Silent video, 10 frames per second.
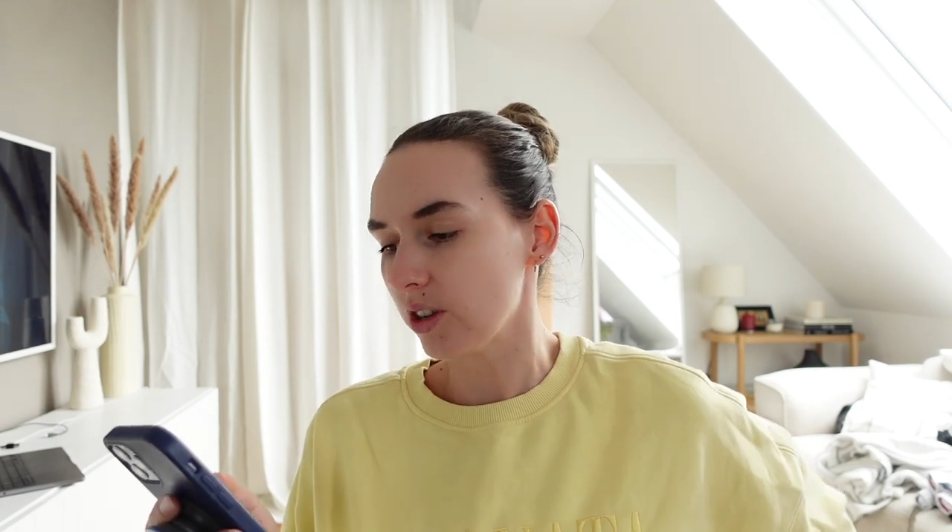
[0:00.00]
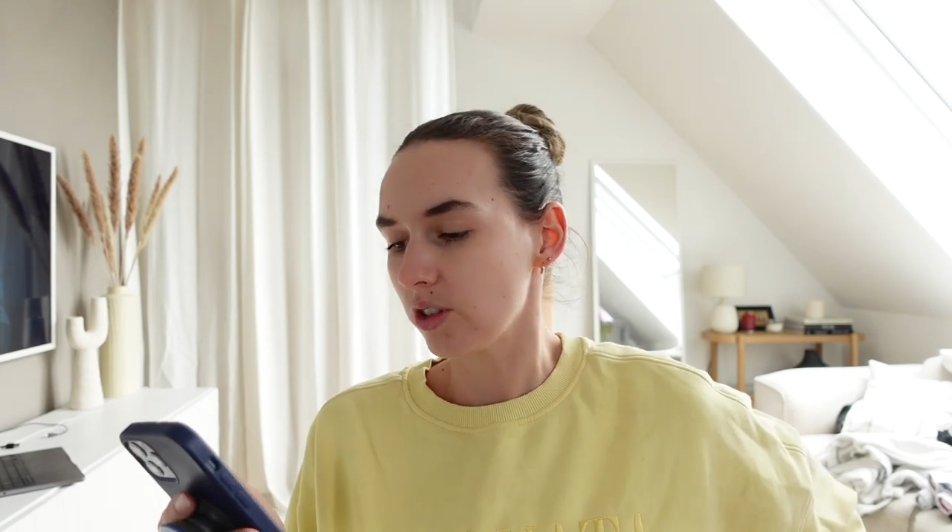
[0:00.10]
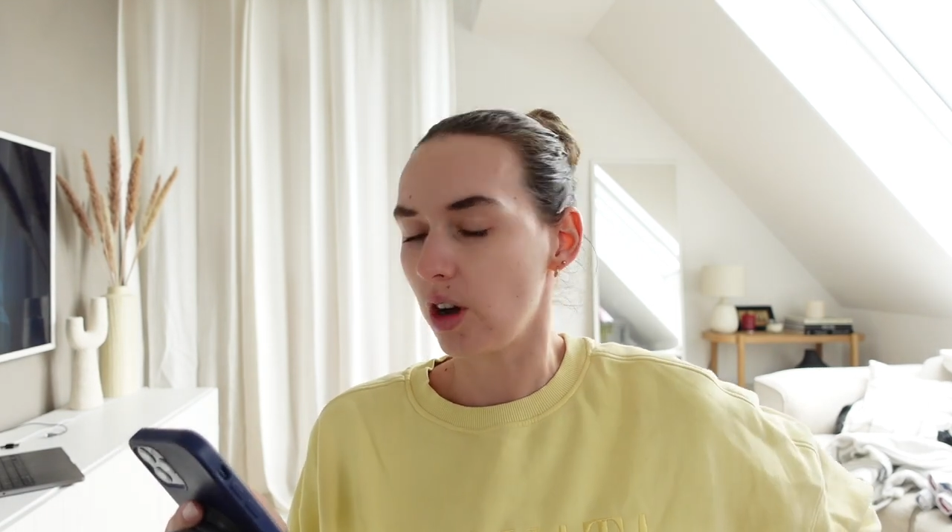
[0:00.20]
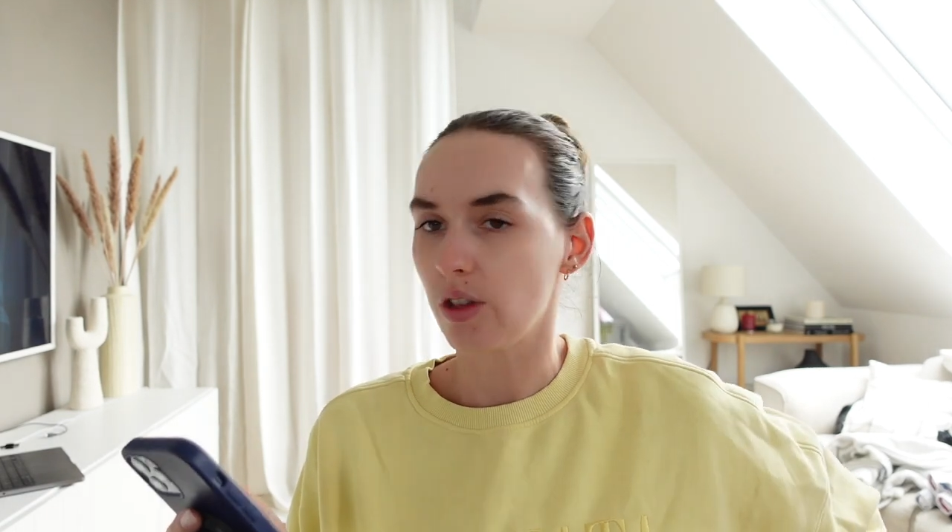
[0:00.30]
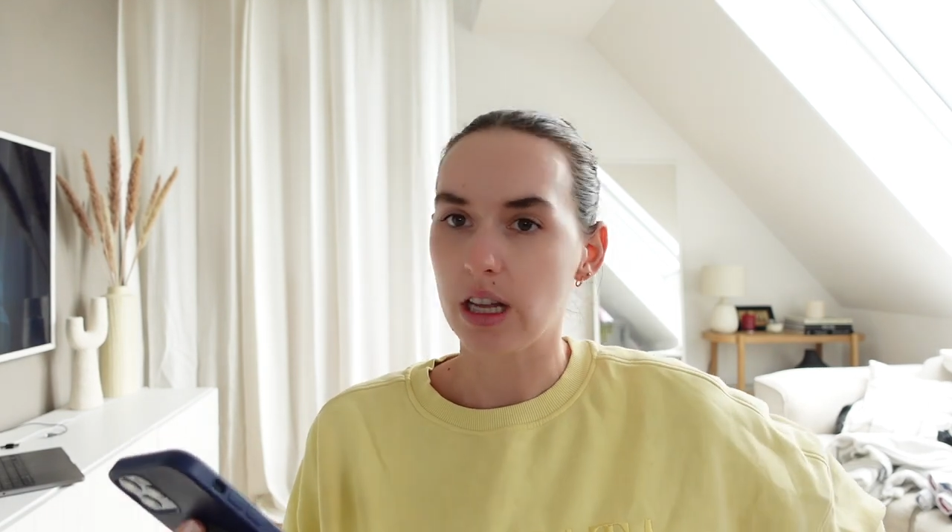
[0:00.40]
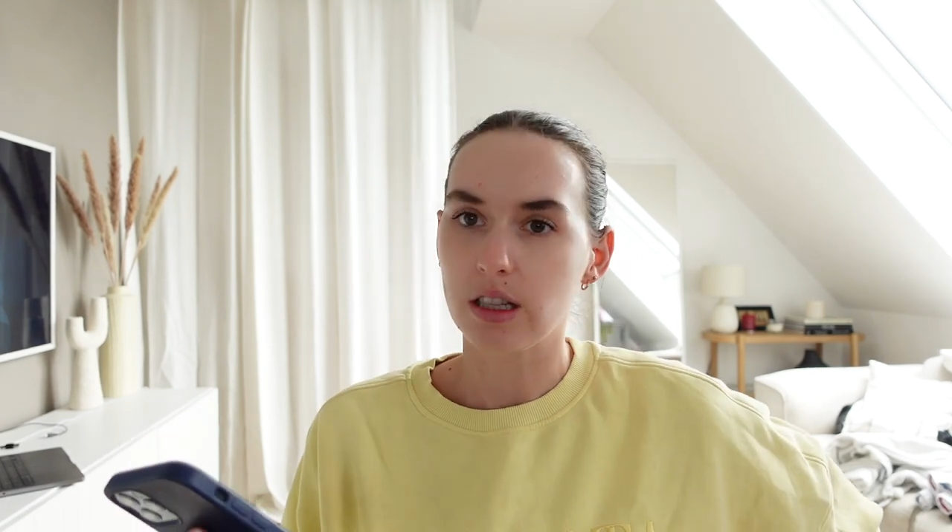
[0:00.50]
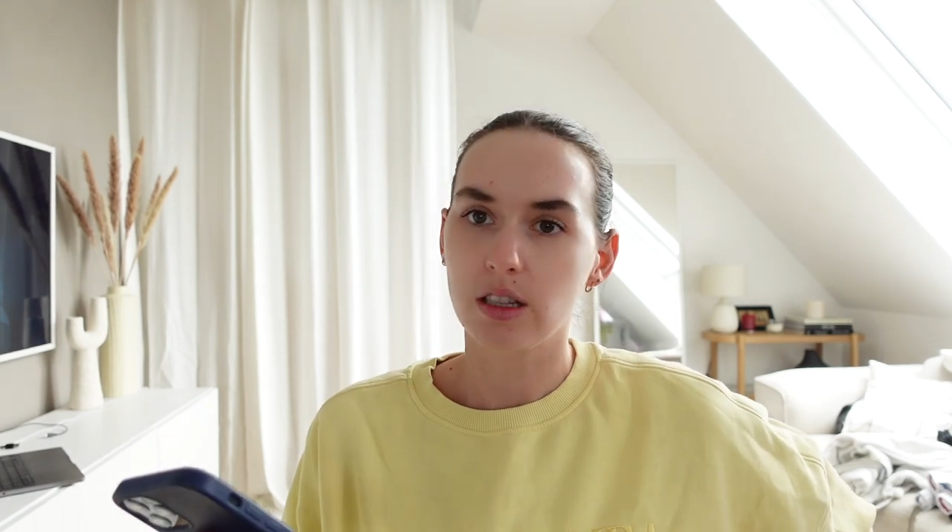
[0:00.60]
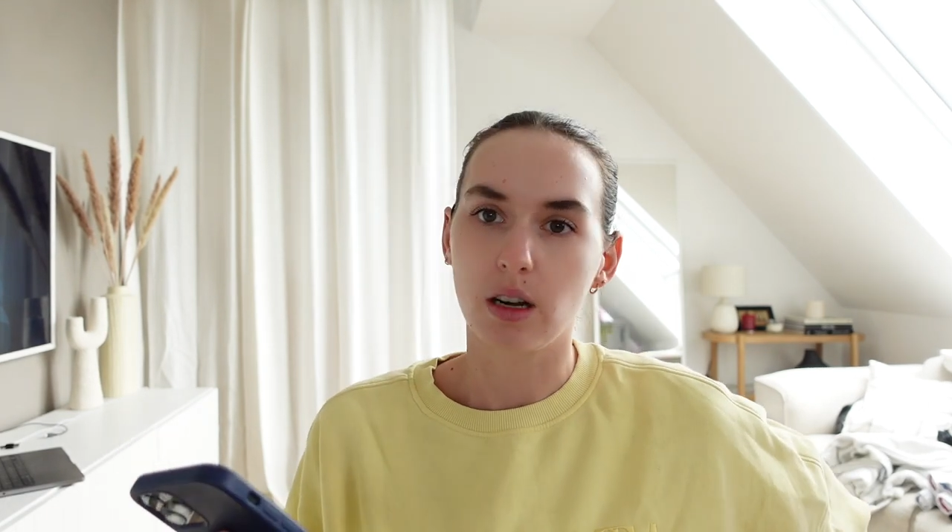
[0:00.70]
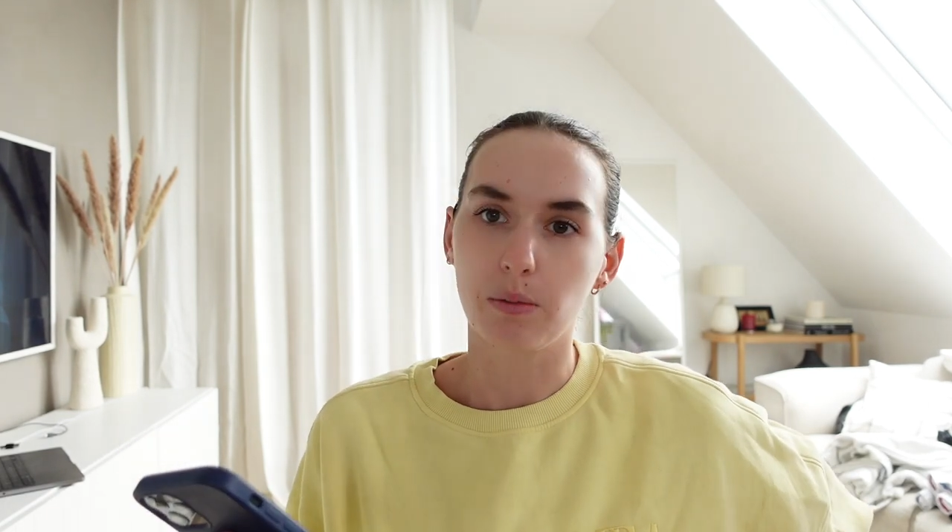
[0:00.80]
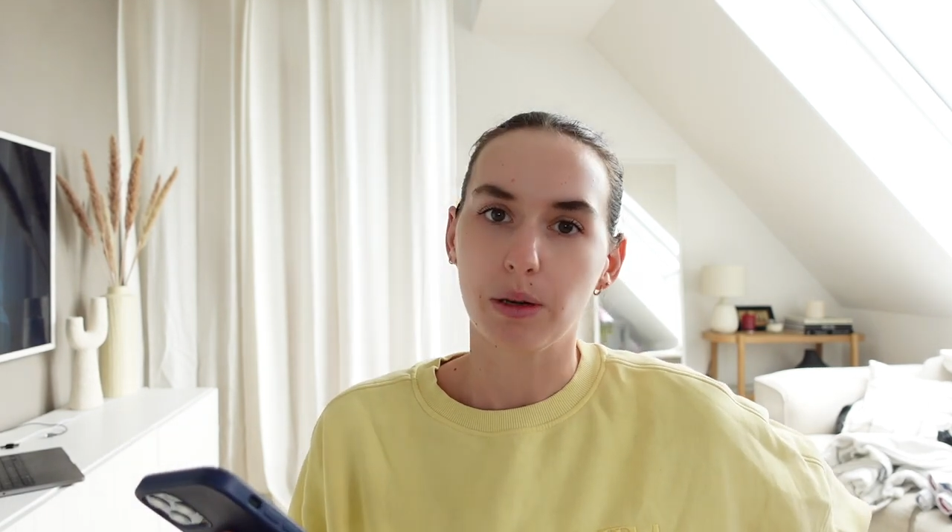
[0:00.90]
So that's
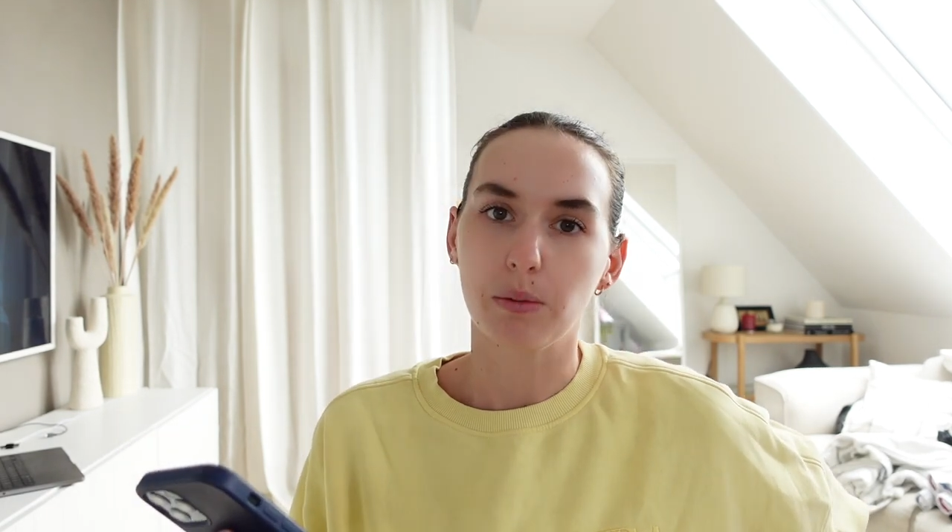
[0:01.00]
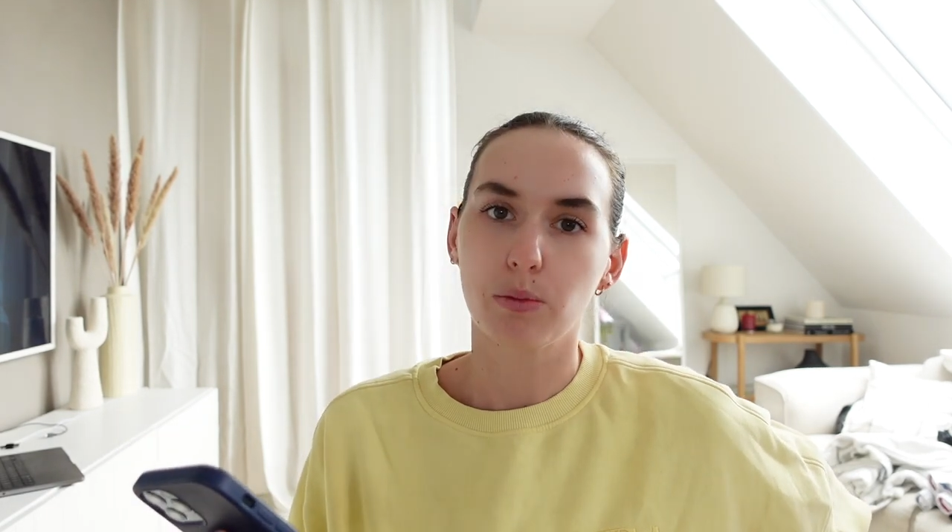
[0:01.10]
gonna be